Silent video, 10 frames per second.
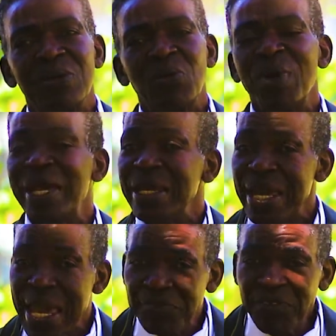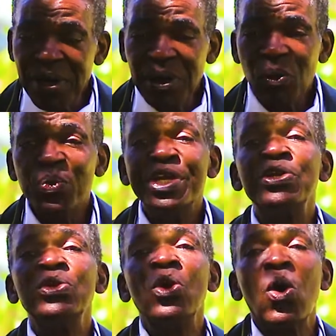Whenever we
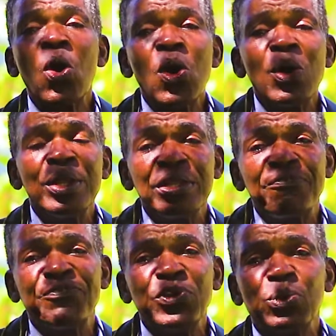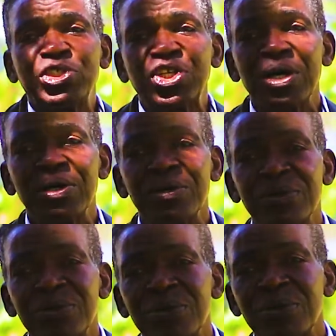know the future,
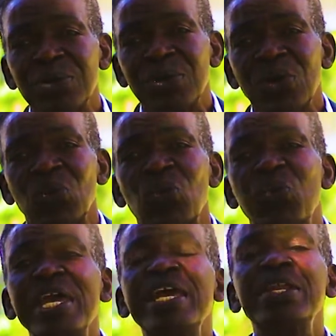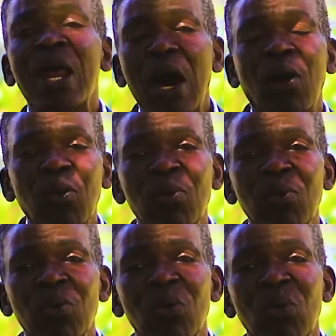we now
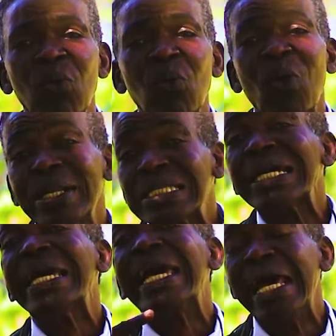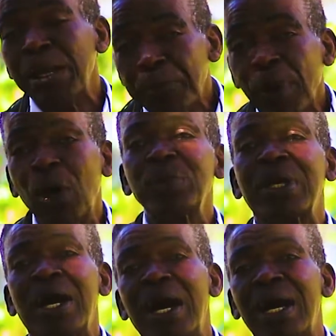want to help
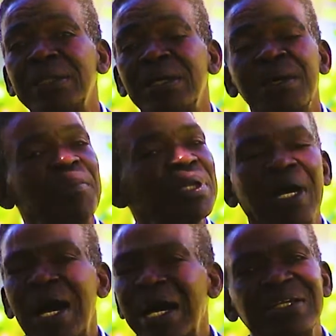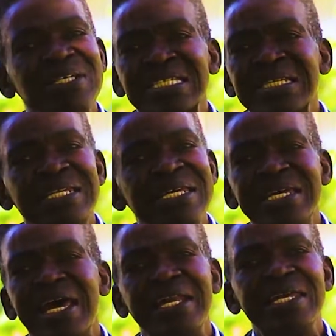out God, but God doesn't
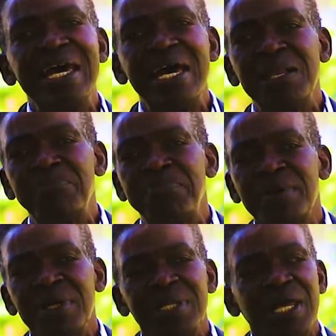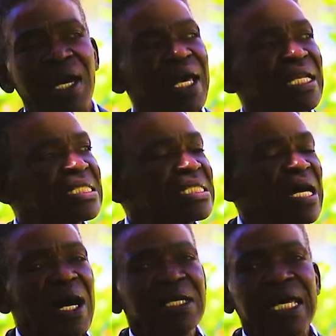need any help. They got a
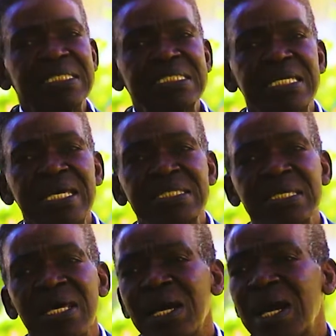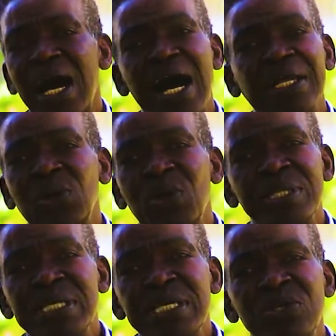song that says, God
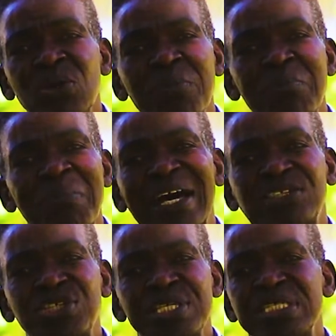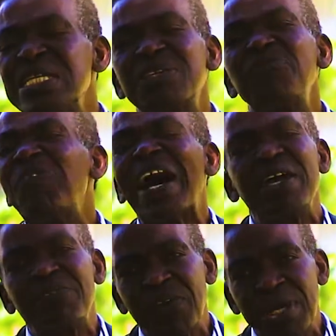don't need no matches, he's
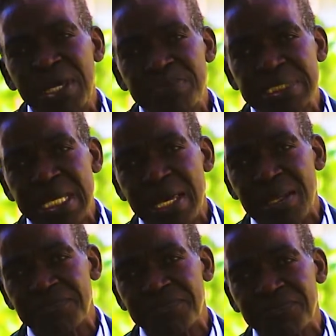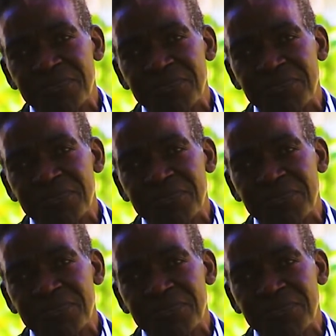fire for himself.